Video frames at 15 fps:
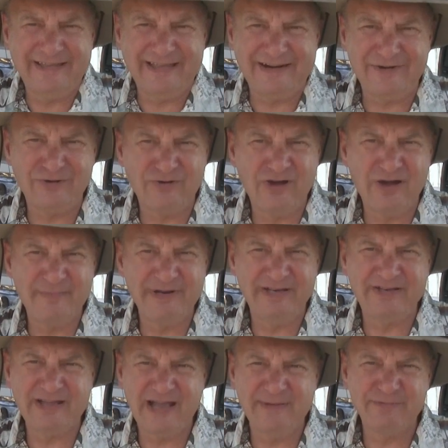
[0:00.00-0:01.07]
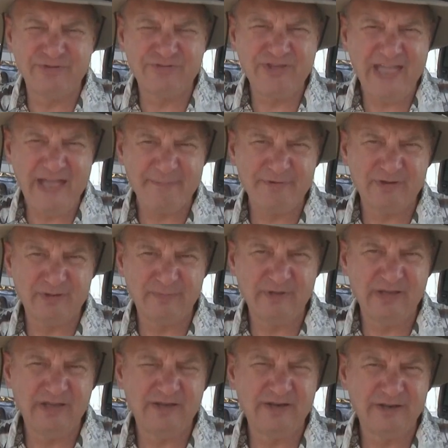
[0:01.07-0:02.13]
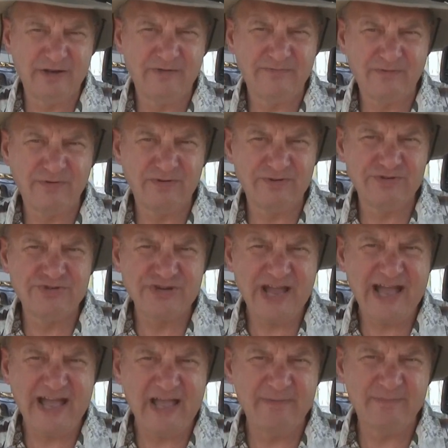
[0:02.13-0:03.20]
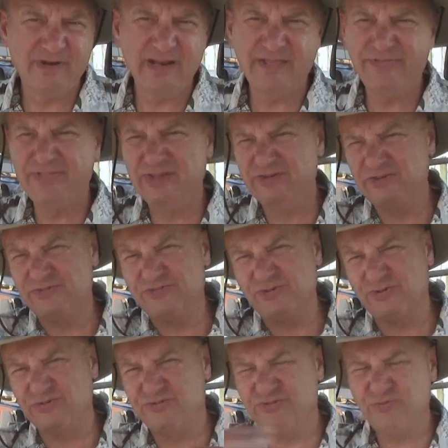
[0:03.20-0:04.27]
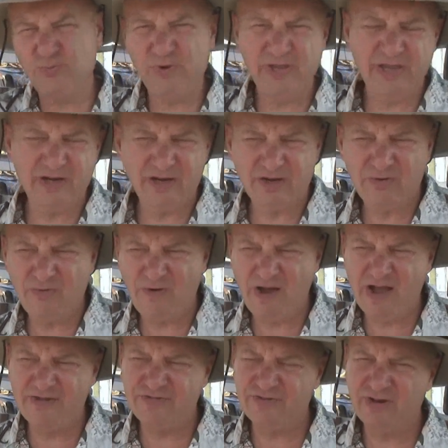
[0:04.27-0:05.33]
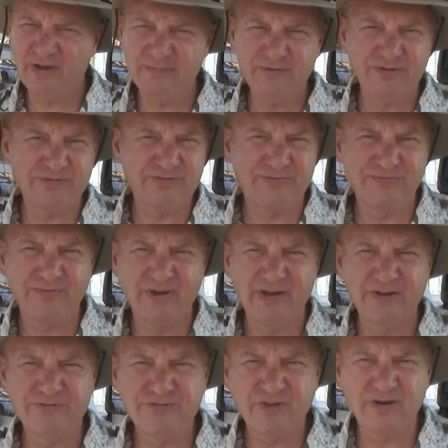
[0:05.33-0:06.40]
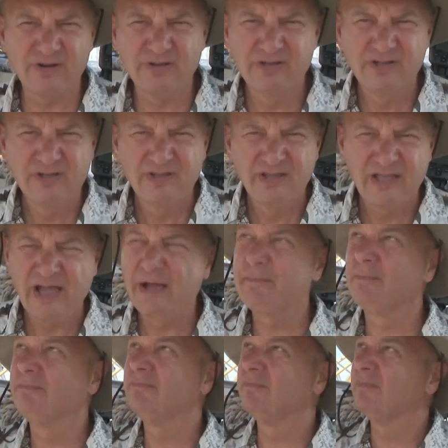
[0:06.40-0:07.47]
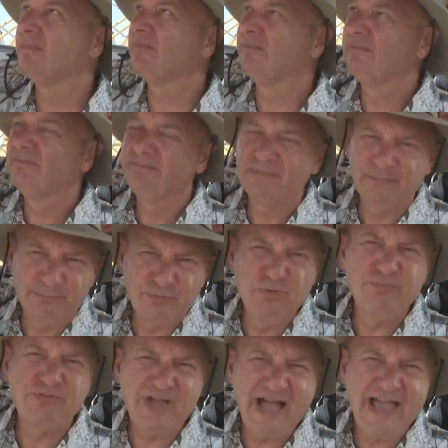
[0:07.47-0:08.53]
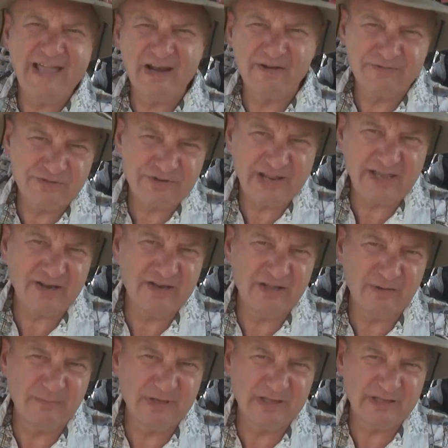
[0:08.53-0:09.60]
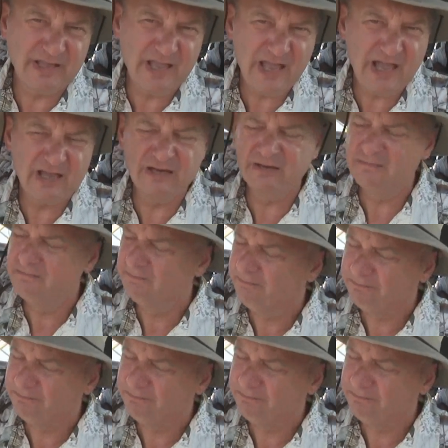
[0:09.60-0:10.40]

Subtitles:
I don't know how many times it's happened to me, an inadvertent jibe, and that thing just goes swinging across, and I'm just afraid it's gonna, the boom's high enough, it's not gonna hit me in the head,